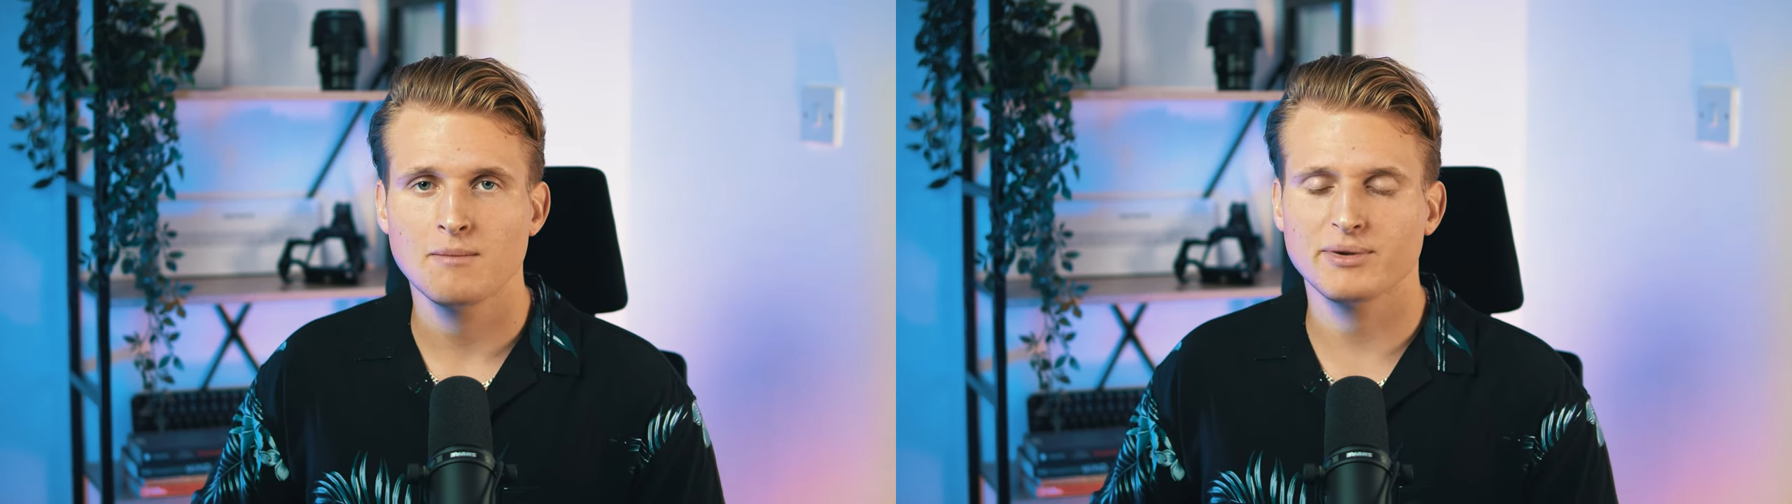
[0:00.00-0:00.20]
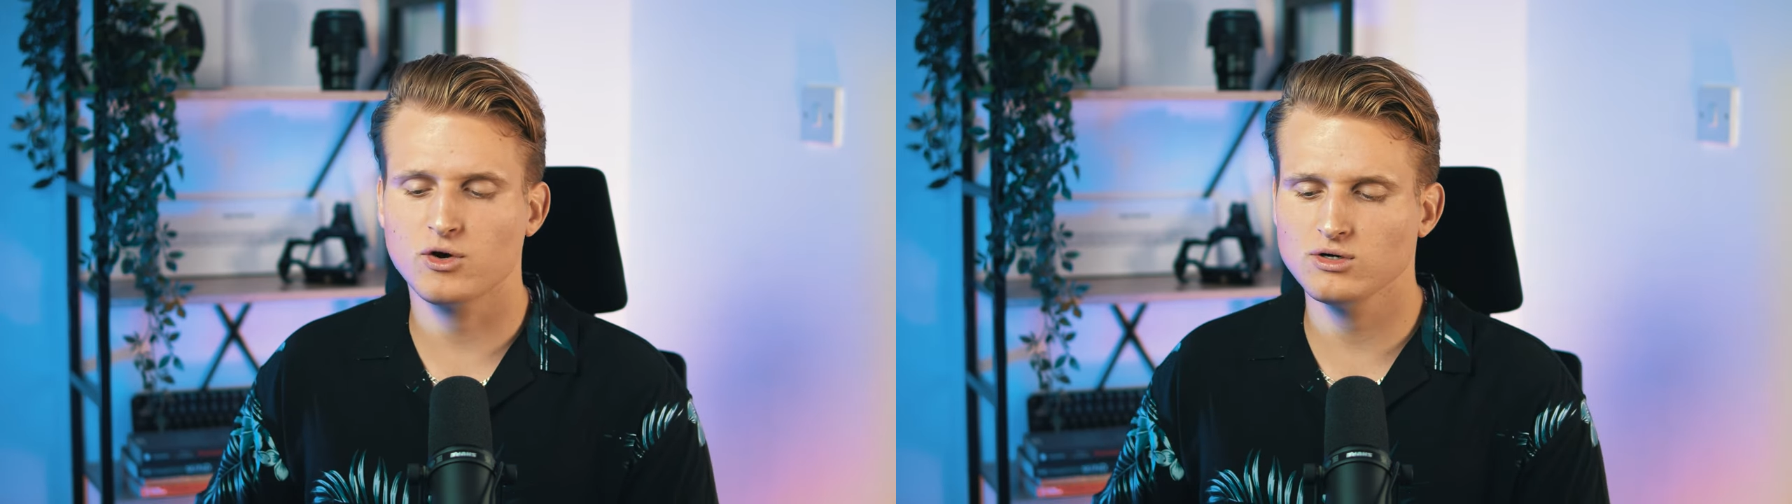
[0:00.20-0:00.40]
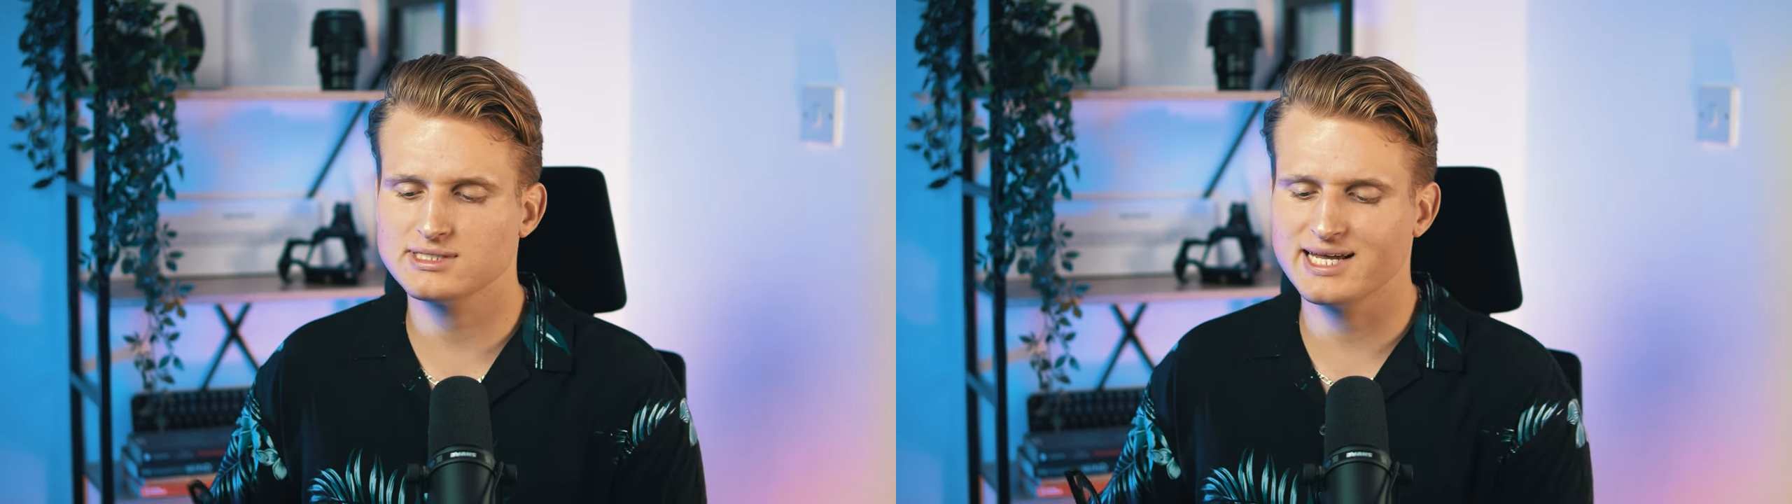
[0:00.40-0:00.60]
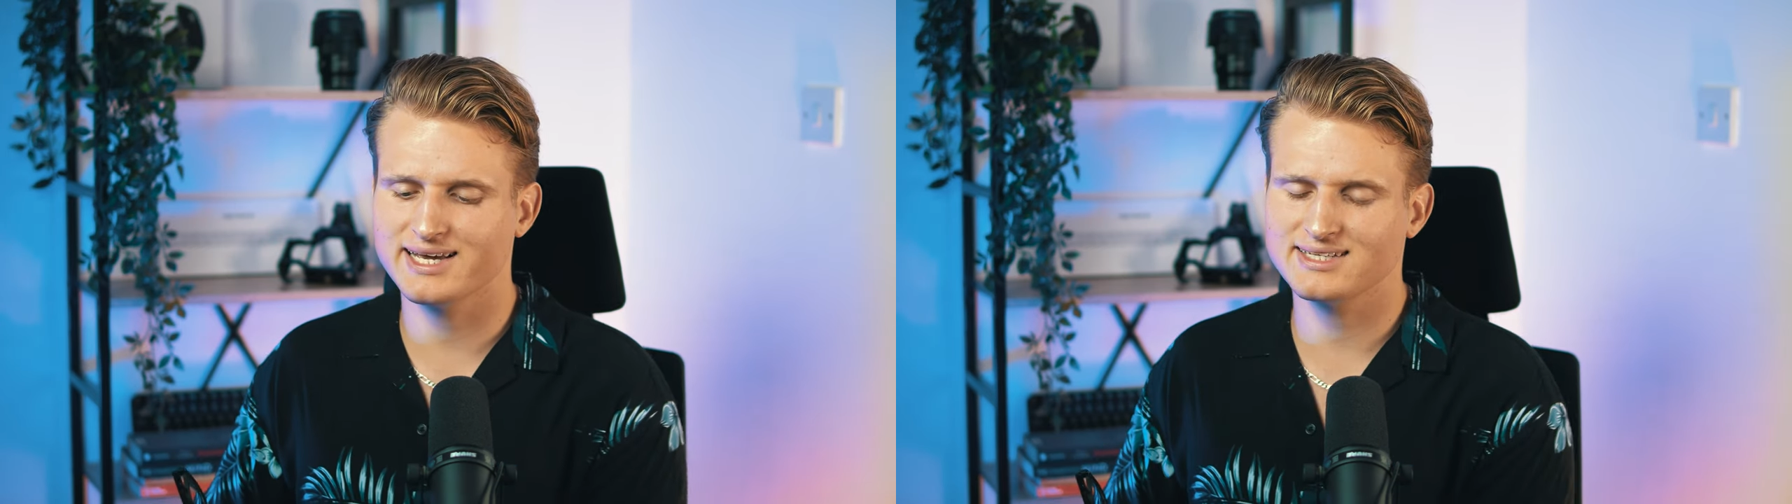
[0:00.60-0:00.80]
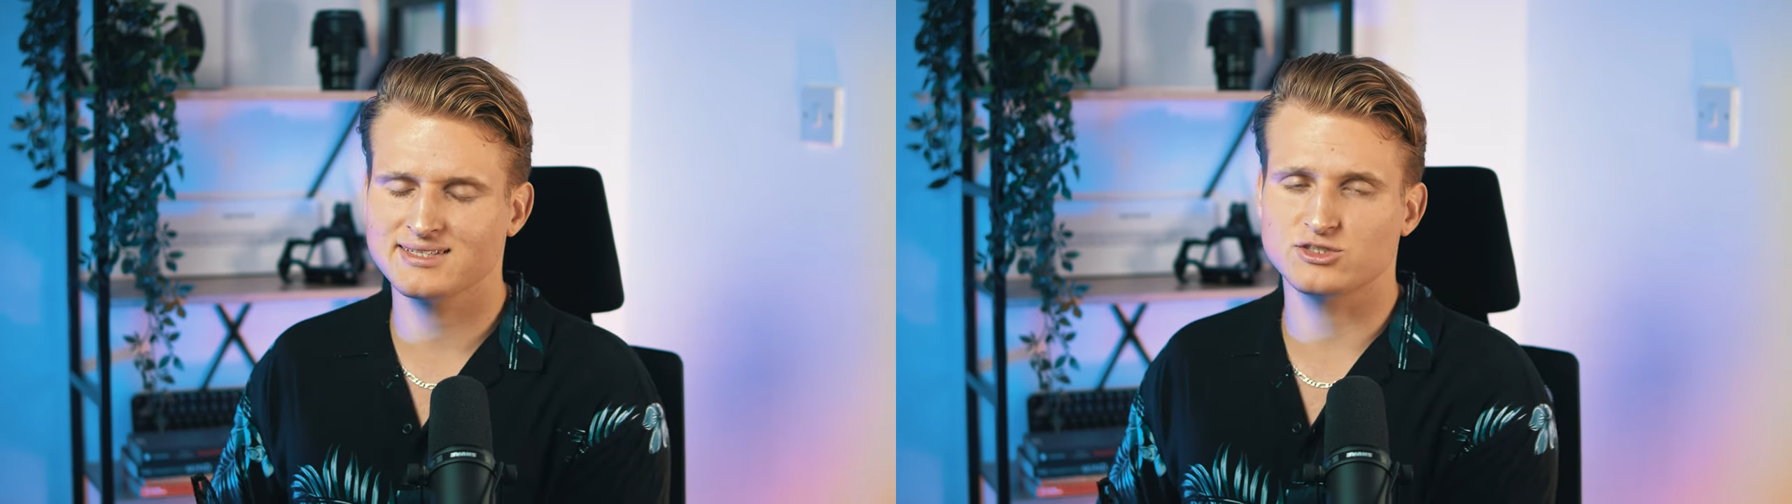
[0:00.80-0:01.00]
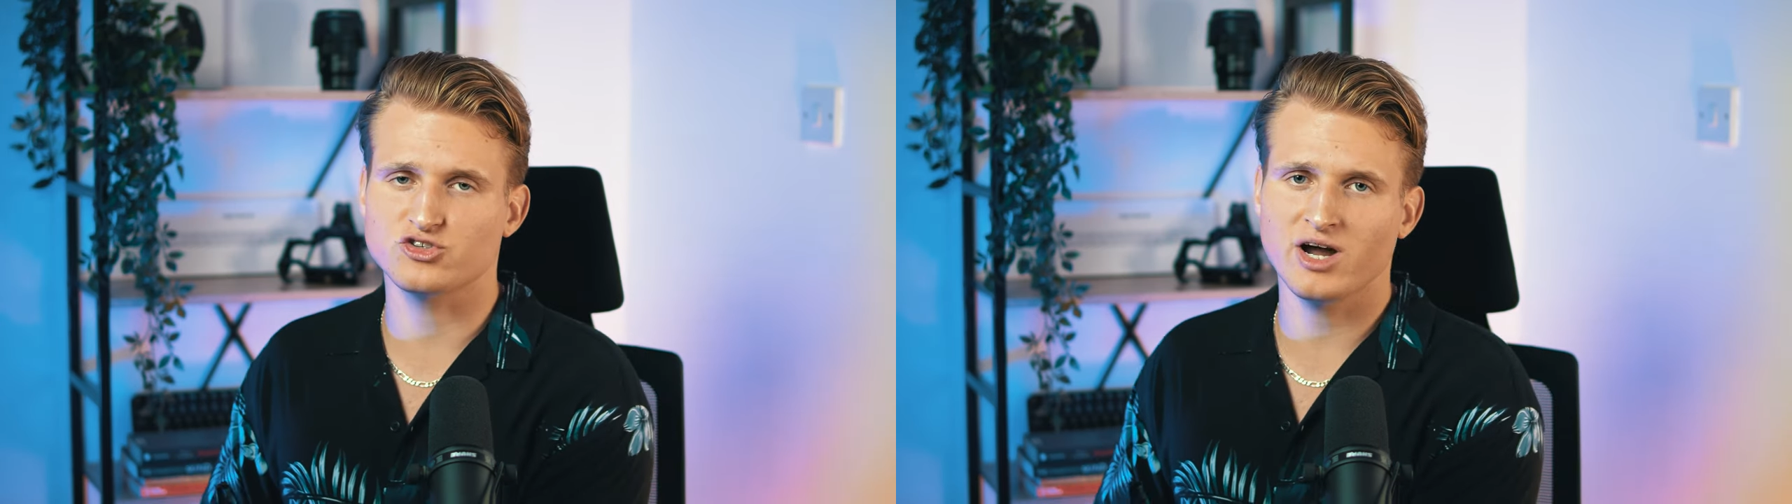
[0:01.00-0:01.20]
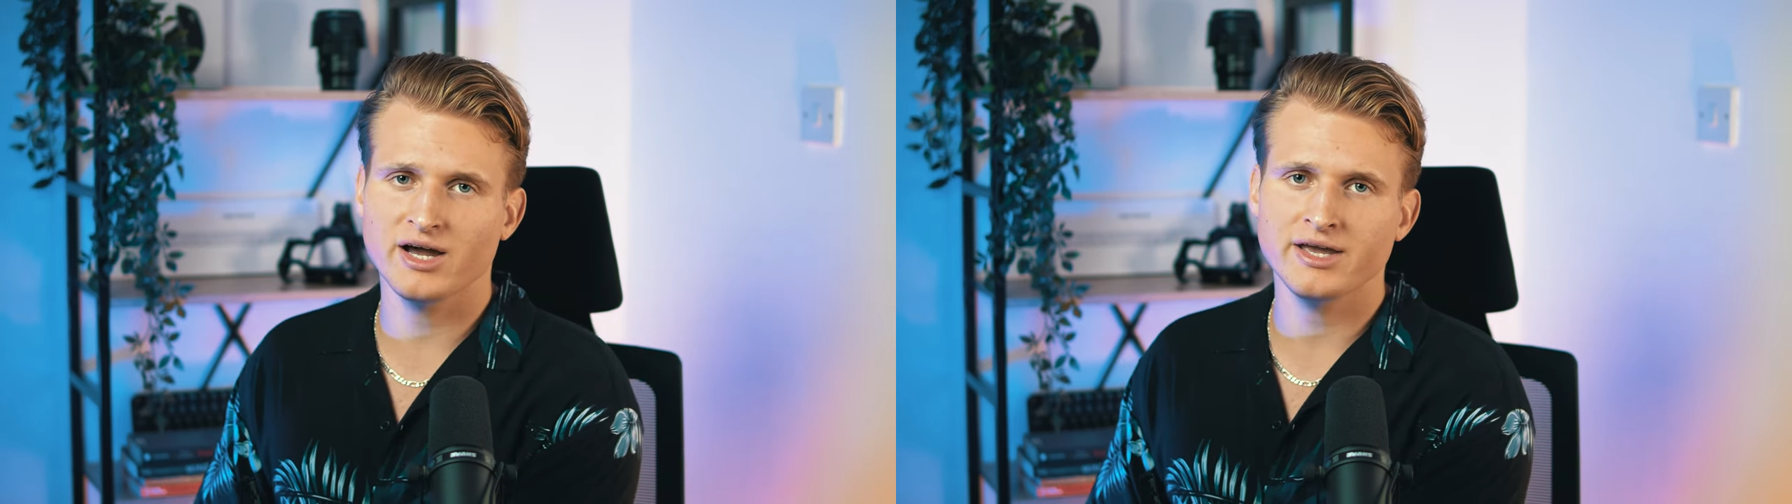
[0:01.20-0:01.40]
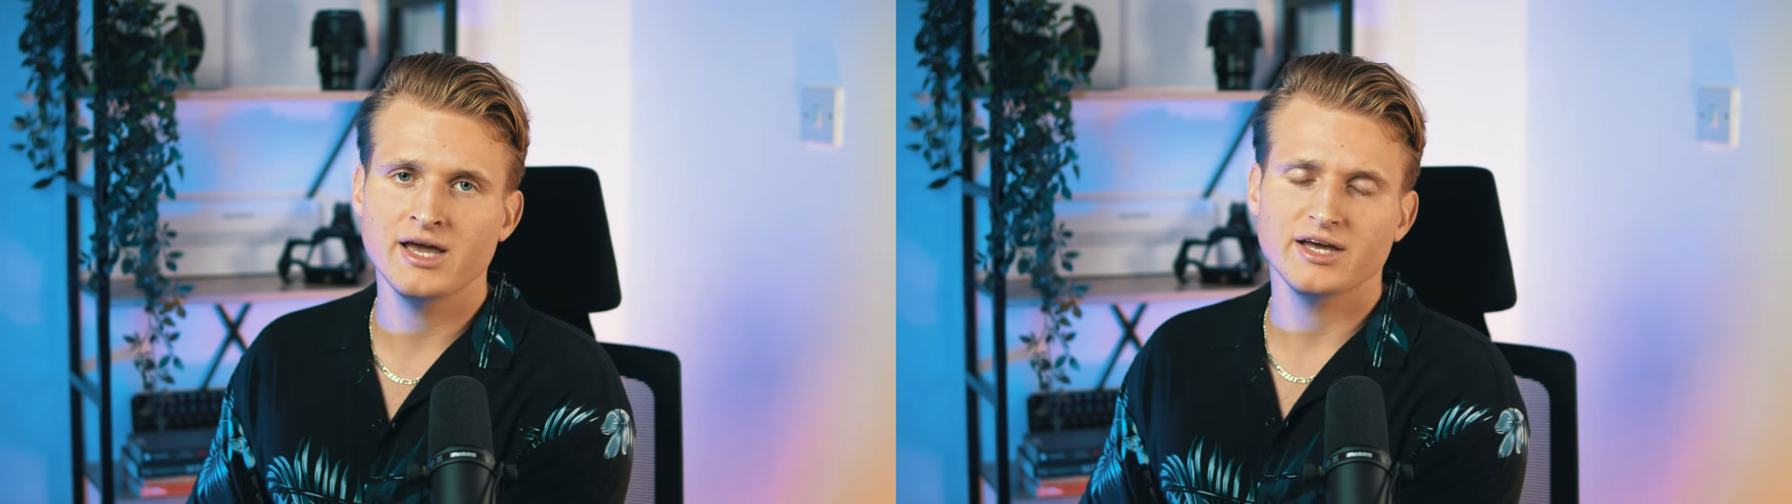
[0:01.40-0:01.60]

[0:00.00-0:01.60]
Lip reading: because they get dry